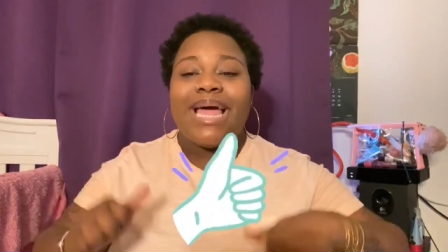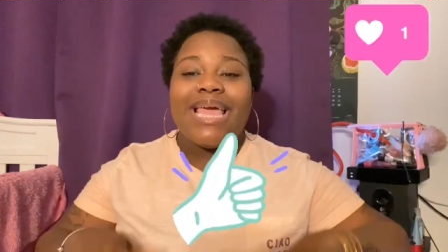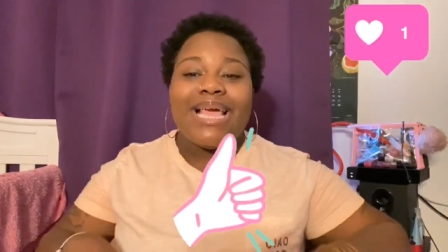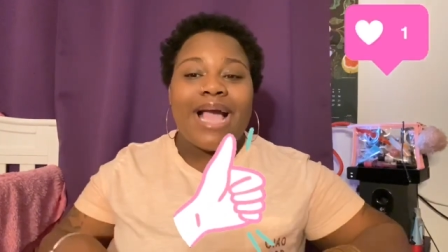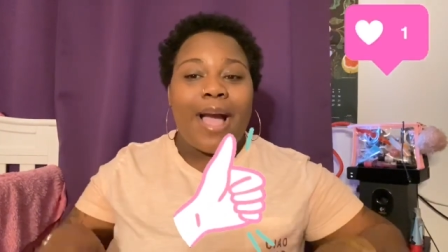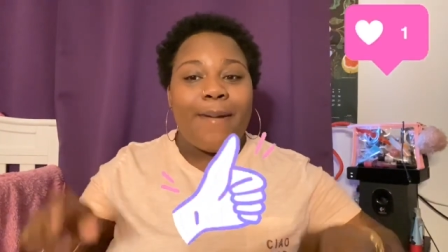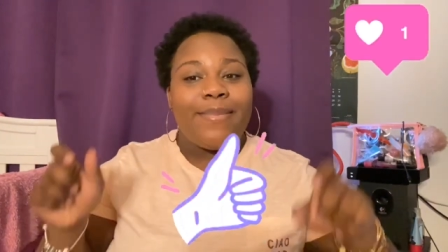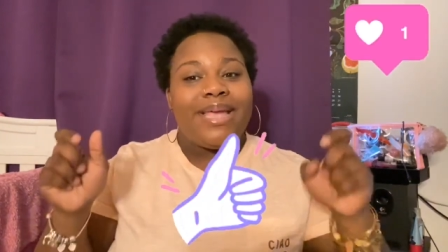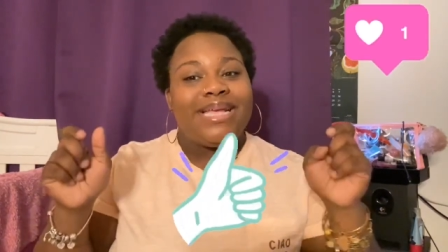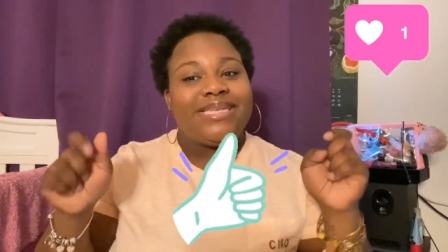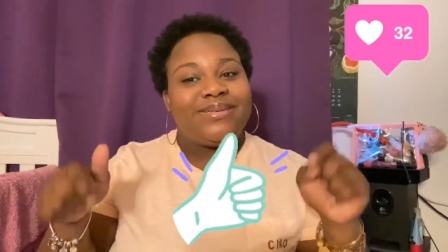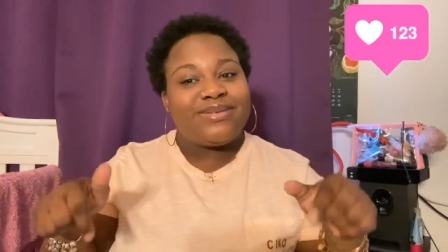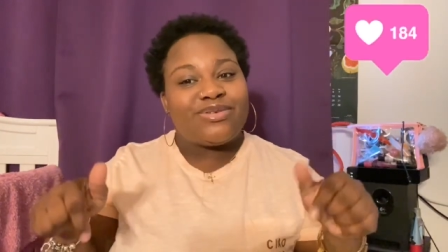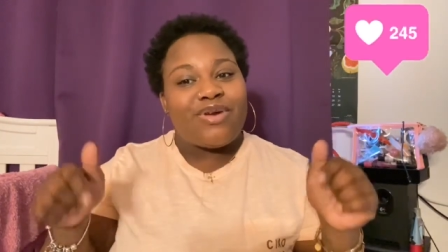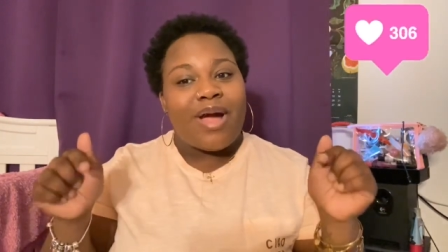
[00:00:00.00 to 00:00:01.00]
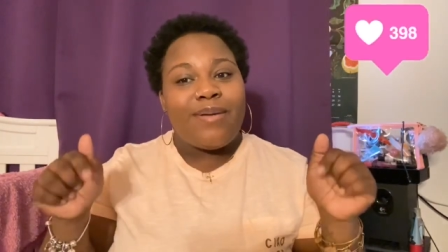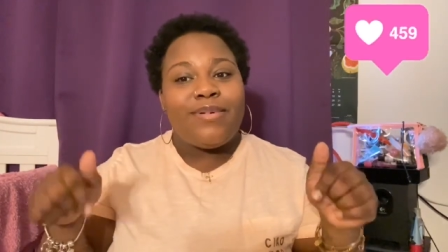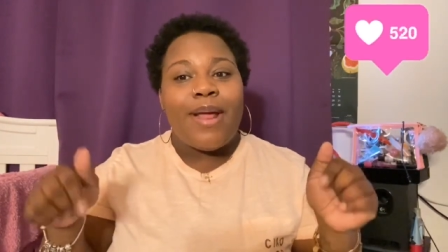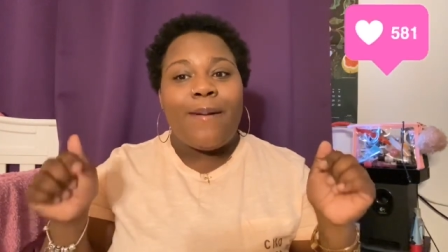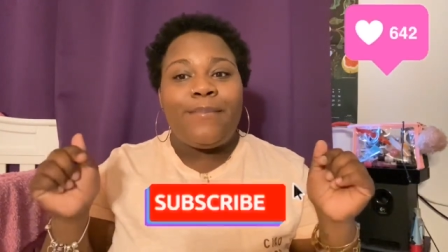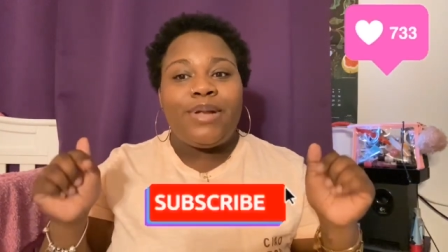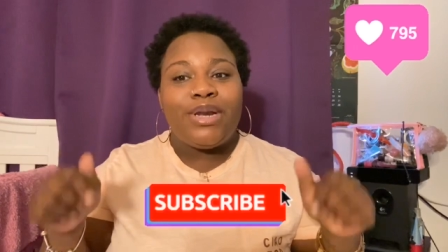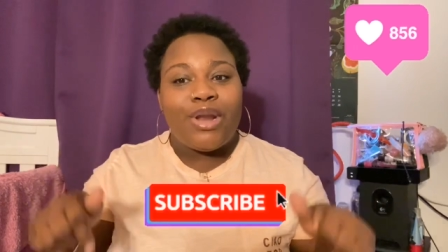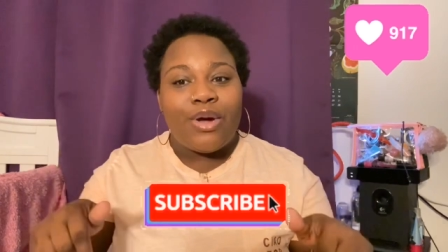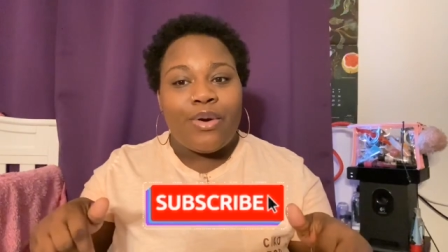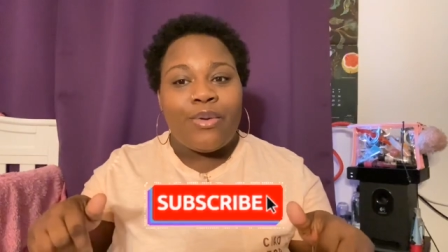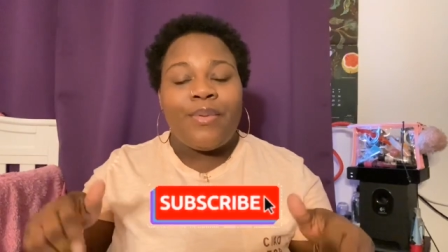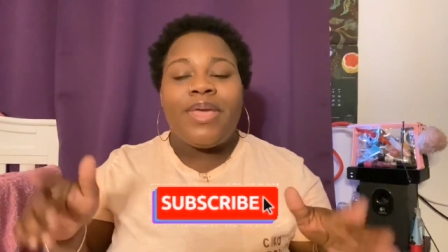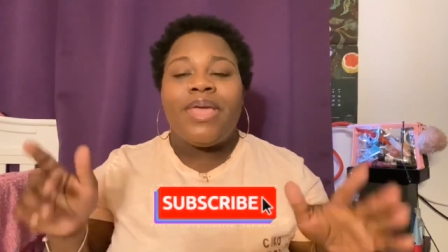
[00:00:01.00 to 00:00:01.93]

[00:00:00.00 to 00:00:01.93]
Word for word: like, comment, and subscribe down below.